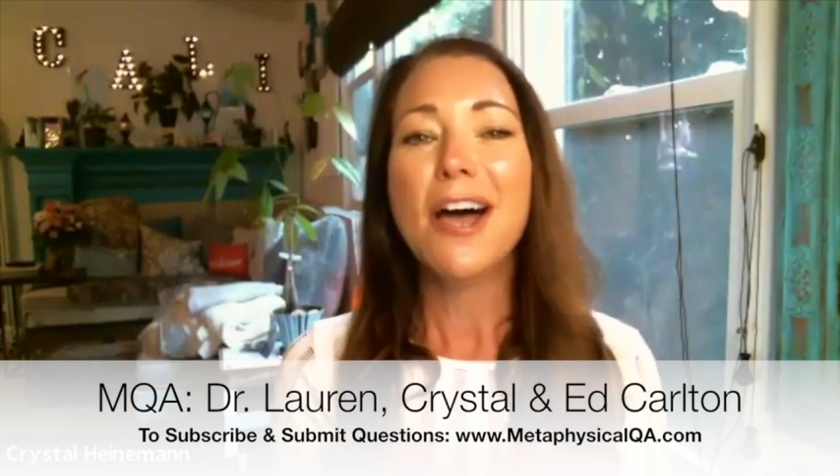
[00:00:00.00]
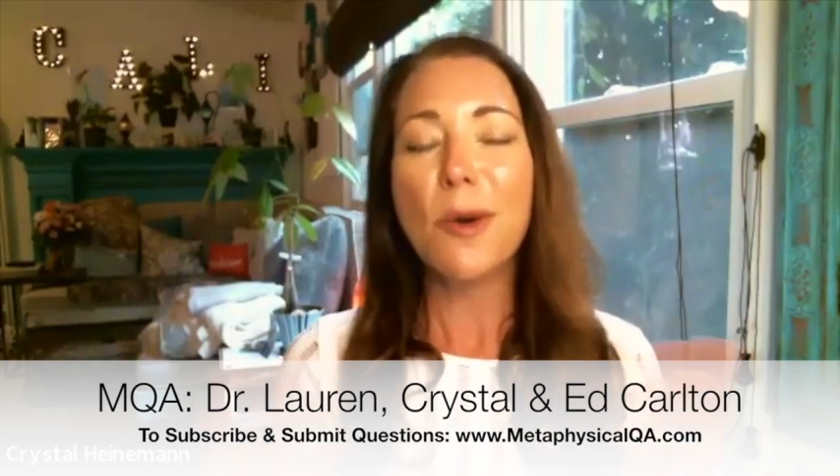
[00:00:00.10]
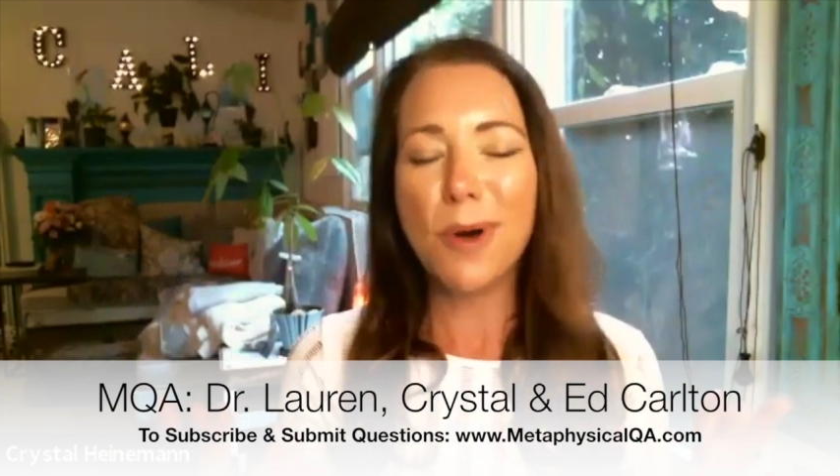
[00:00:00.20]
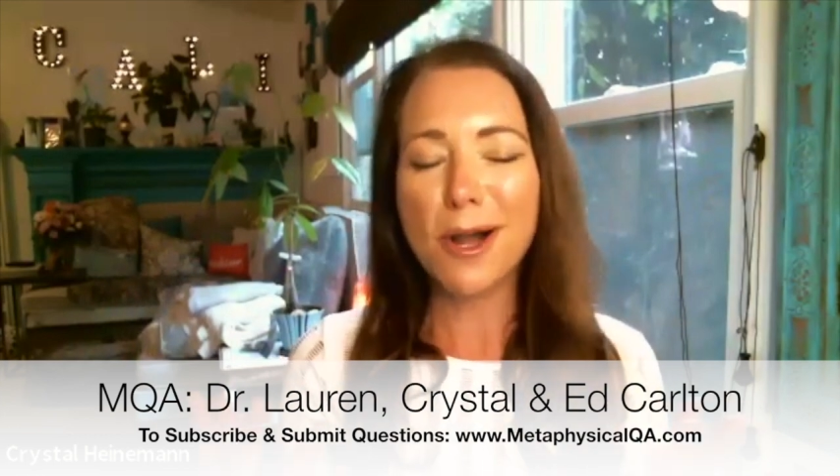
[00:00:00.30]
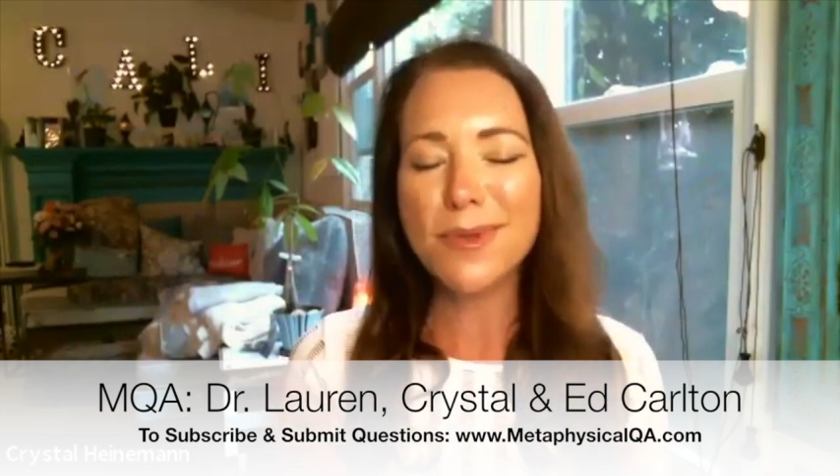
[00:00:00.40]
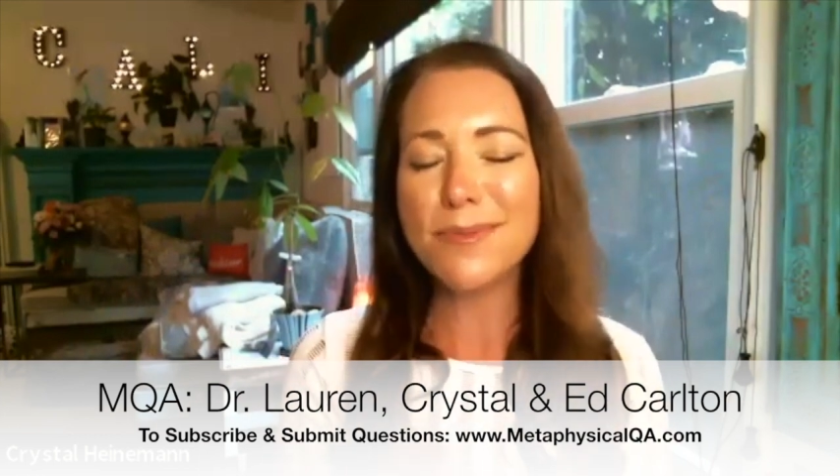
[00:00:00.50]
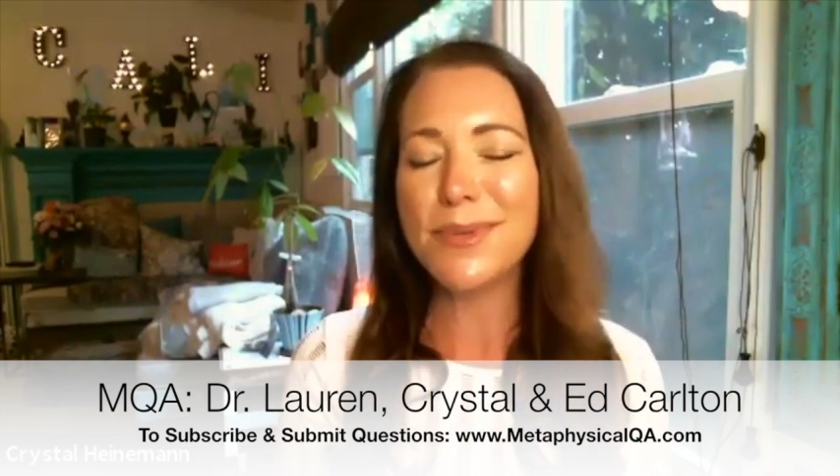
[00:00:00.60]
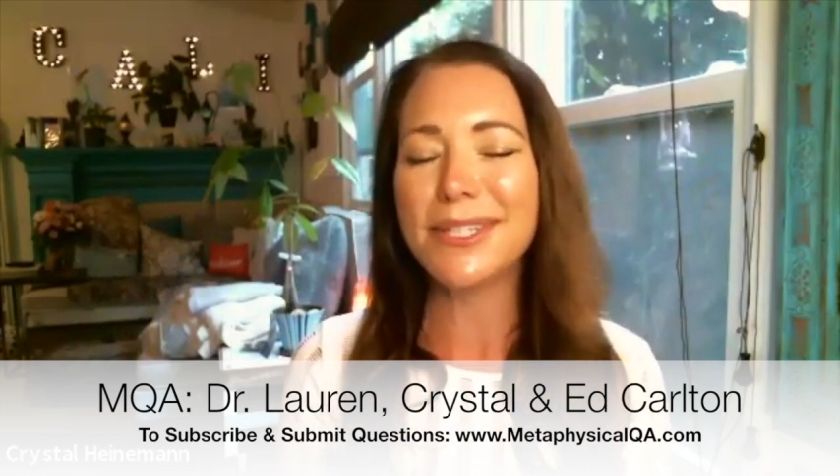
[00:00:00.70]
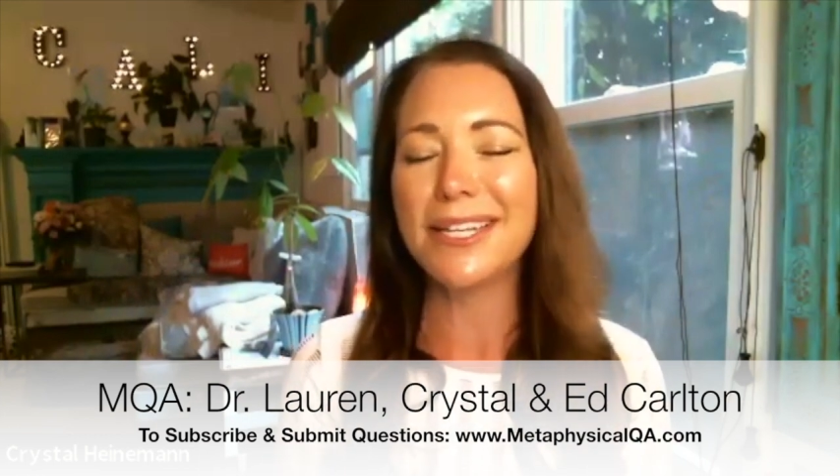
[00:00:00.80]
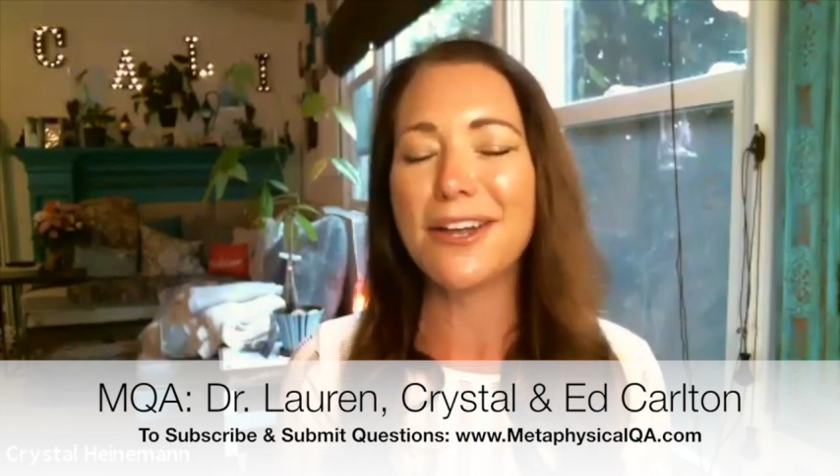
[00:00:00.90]
apartment
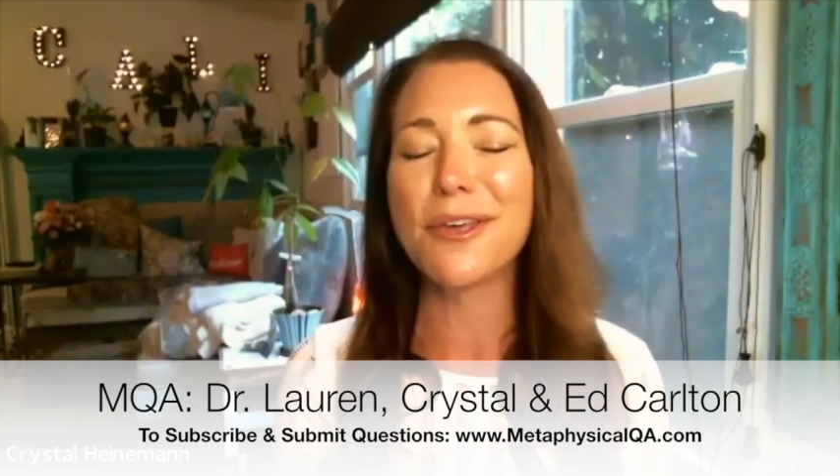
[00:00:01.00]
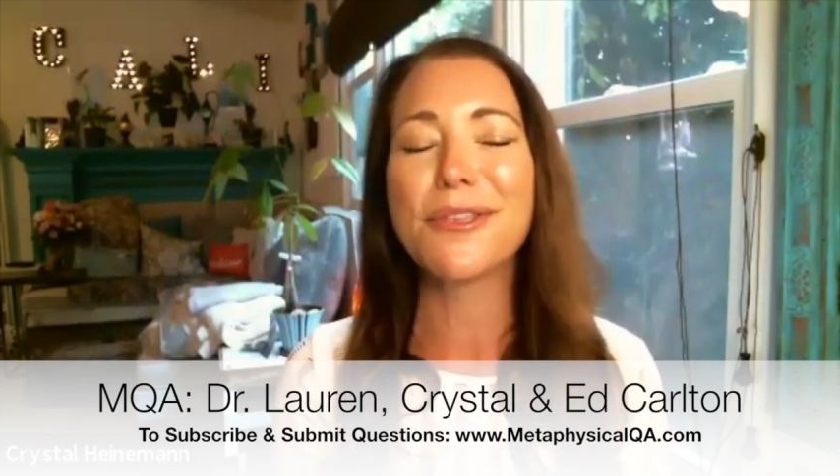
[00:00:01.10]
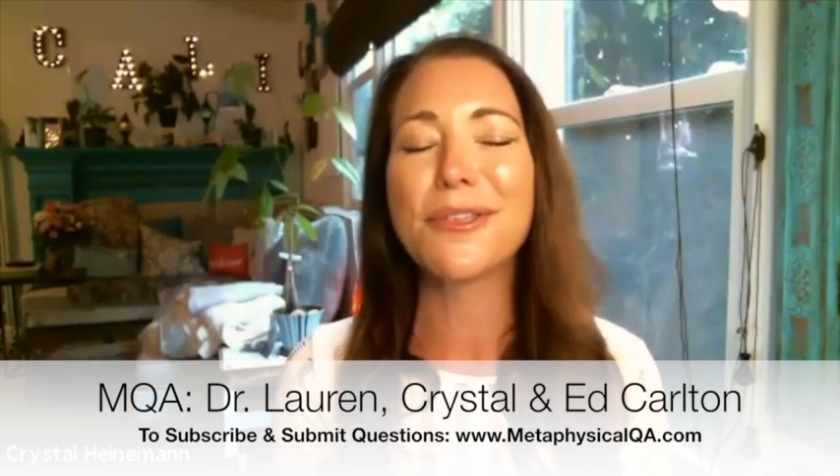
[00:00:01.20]
building on the